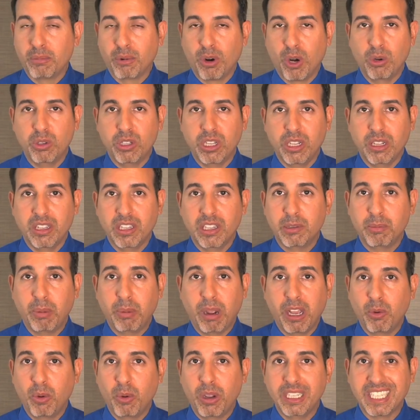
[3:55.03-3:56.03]
the protein. This,
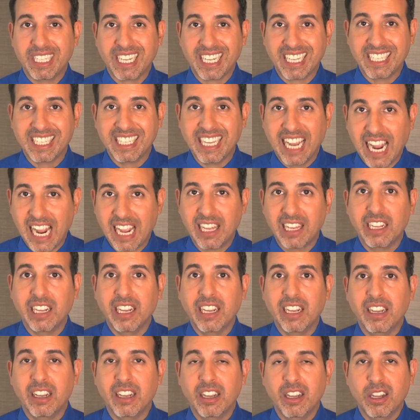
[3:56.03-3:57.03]
by the way, is
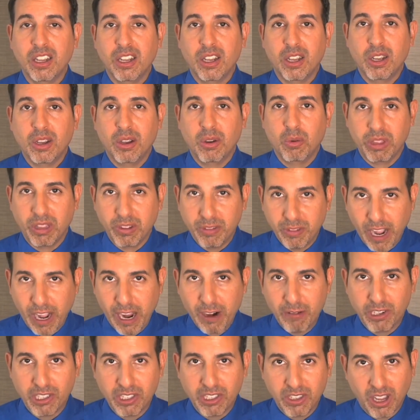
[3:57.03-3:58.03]
exactly what the
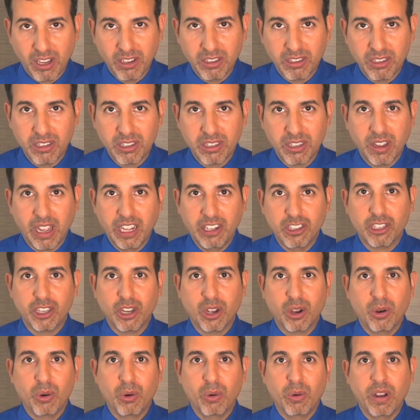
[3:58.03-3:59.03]
virus does. And
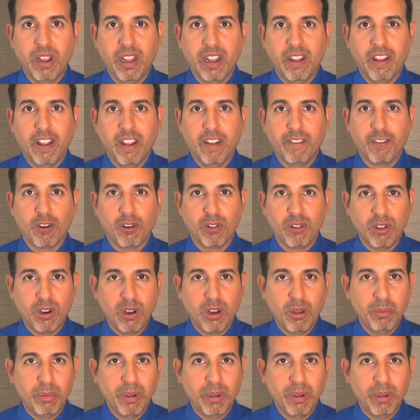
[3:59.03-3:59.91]
so if you're a little